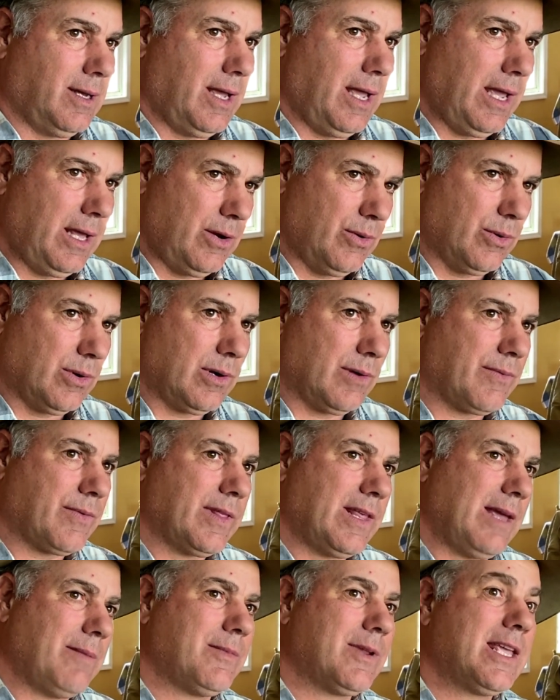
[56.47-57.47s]
in order for
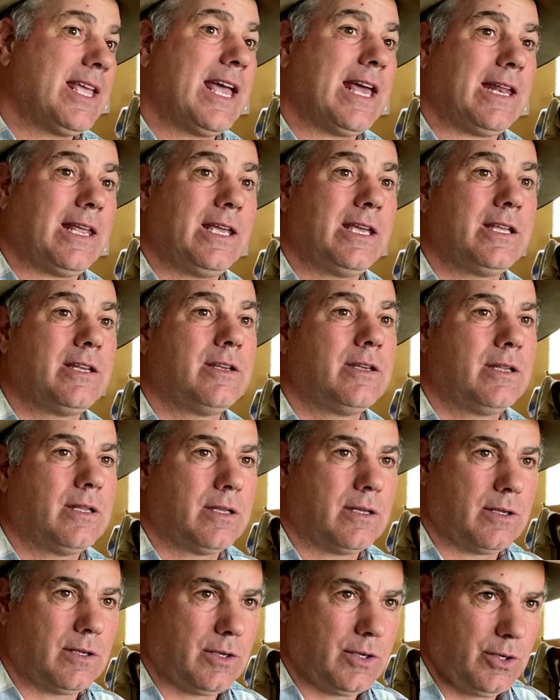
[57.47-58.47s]
them to get in
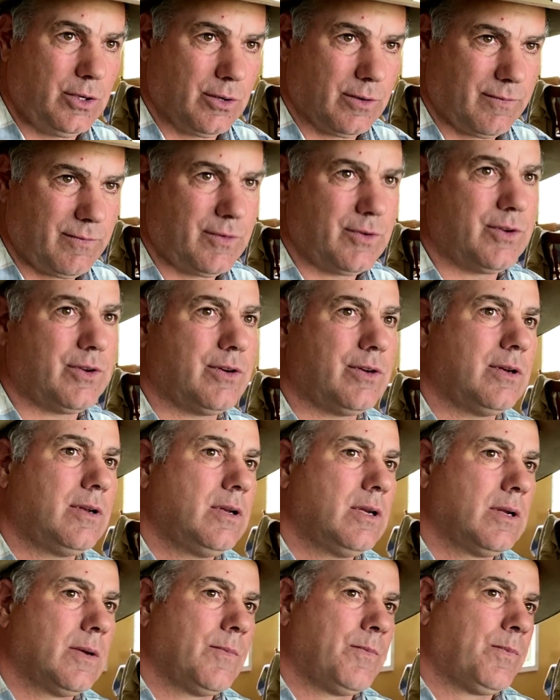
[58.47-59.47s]
your food.
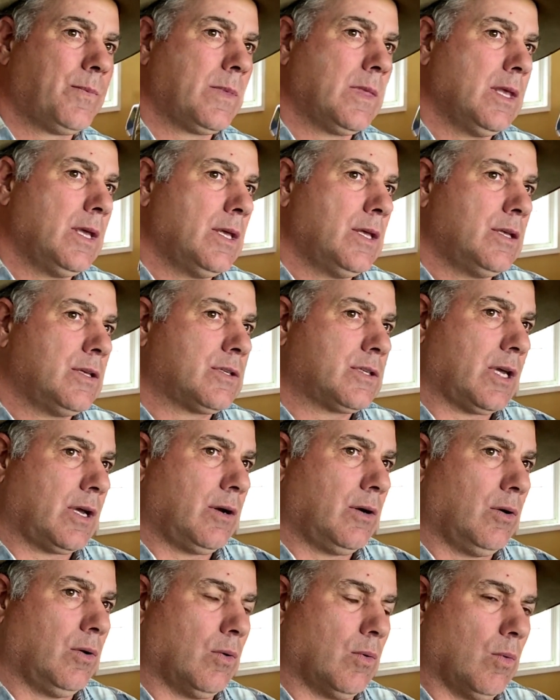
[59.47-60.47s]

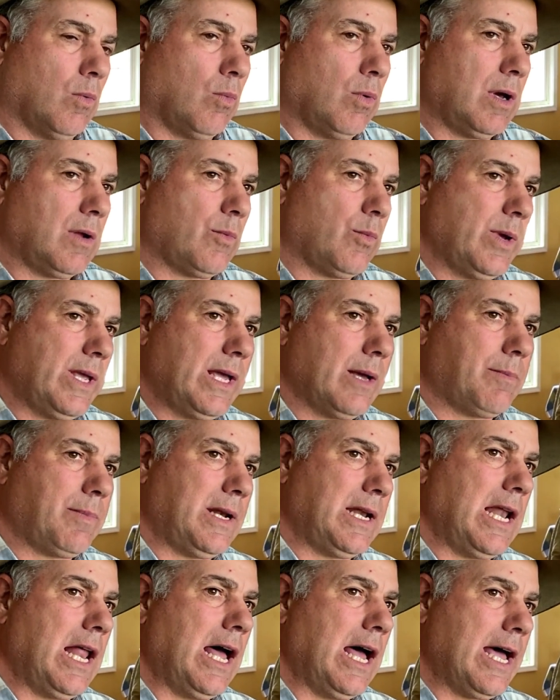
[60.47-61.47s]
So what we
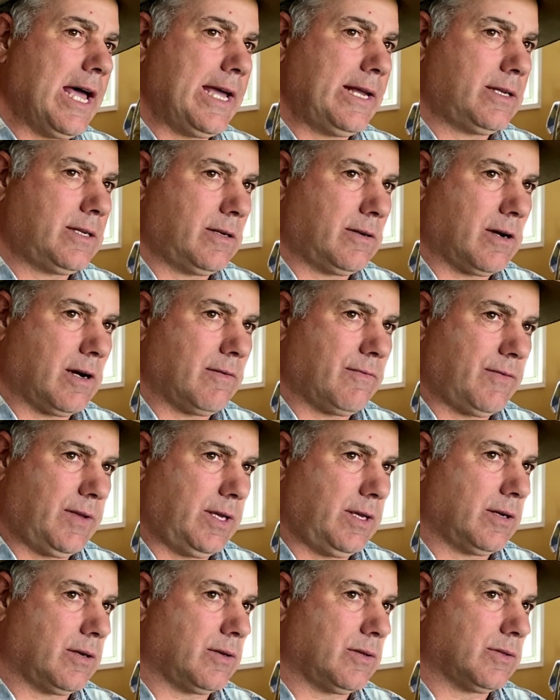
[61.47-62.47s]
apply to our
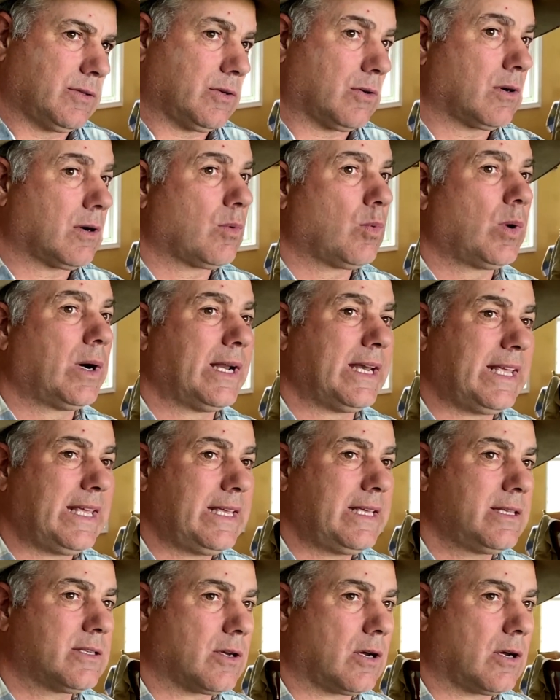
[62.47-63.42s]
fields, or what is